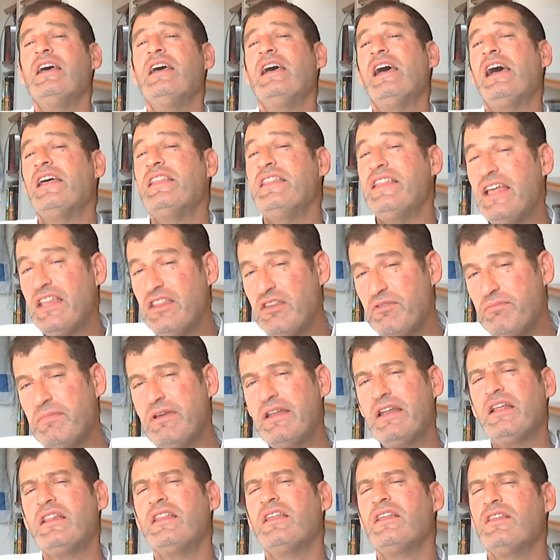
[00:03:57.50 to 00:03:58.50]
And then the
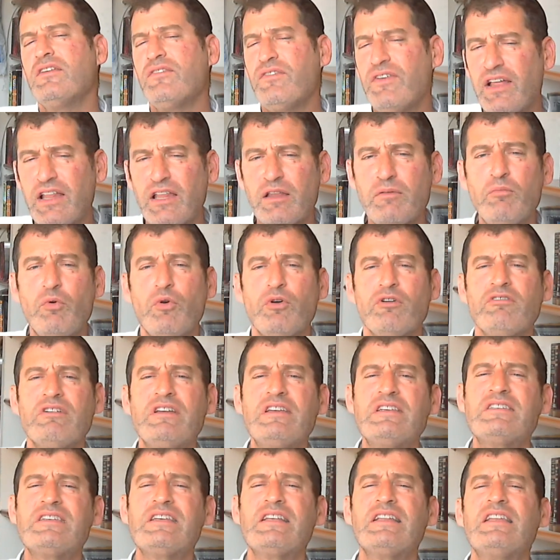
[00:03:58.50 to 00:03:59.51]
minhag that developed more
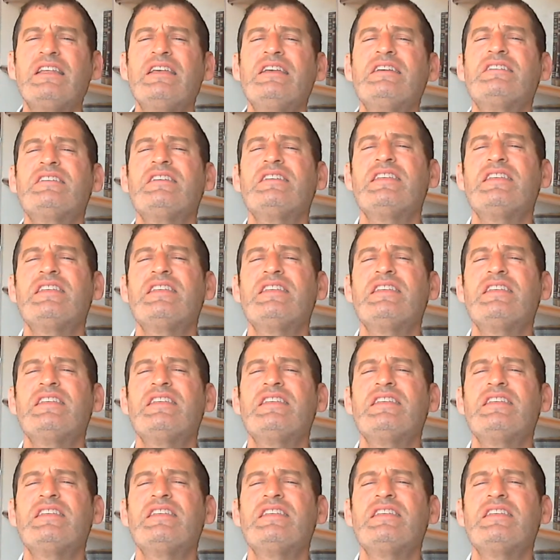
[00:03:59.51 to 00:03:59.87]
recently is to